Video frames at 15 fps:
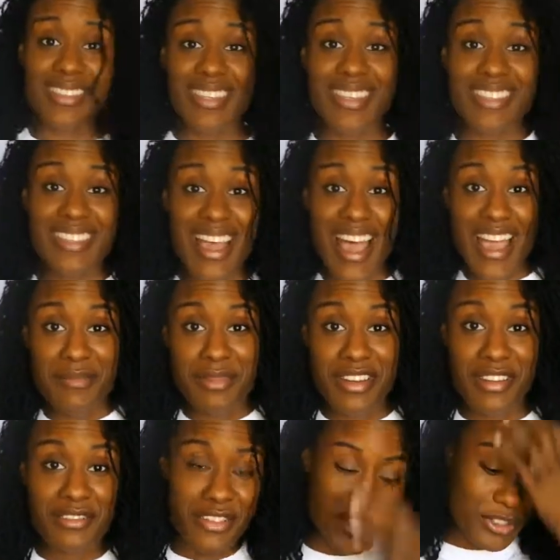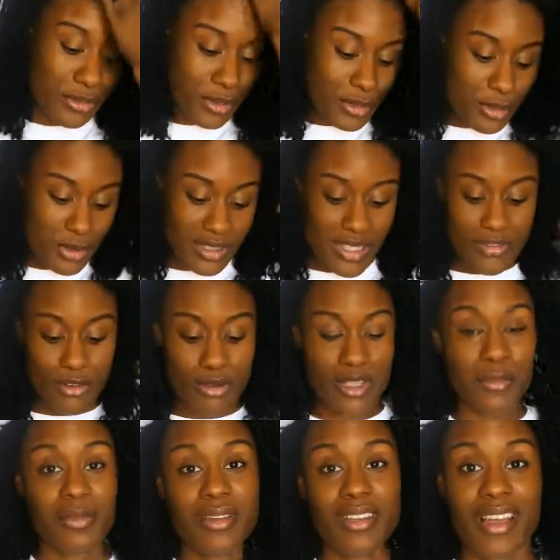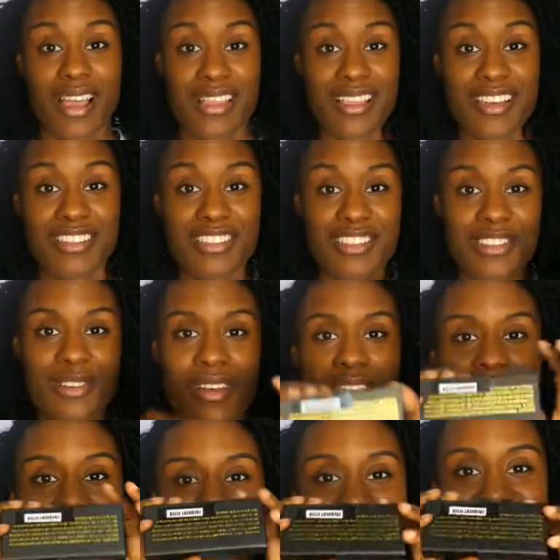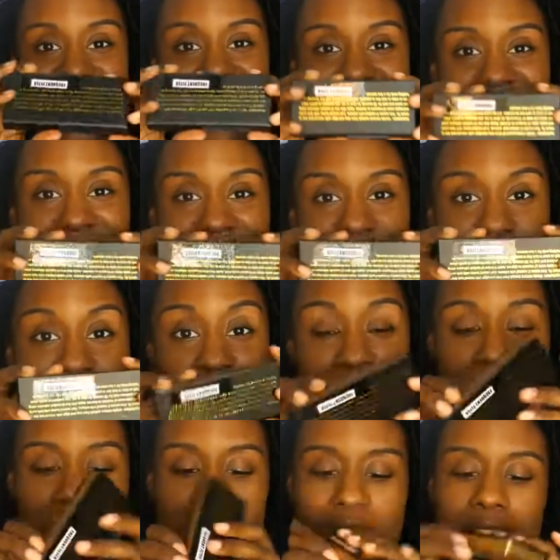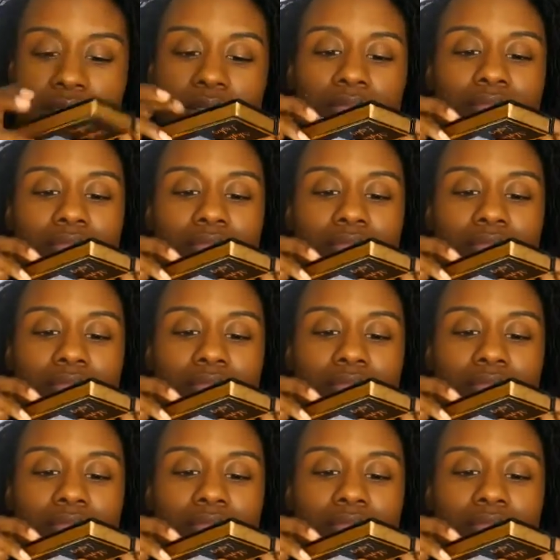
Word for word: Since I'm an individual who has never really put eyelashes on, this is actually perfect.